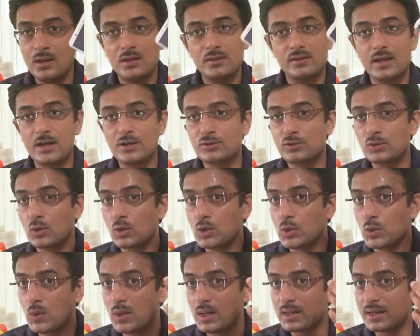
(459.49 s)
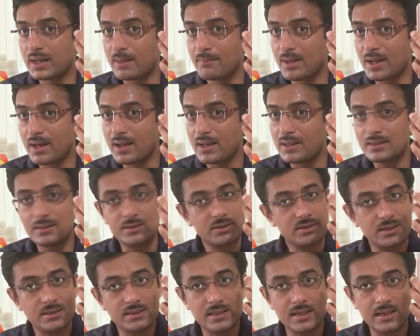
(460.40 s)
there is no dual camera,
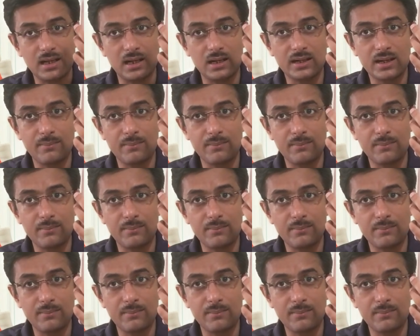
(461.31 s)
it's a single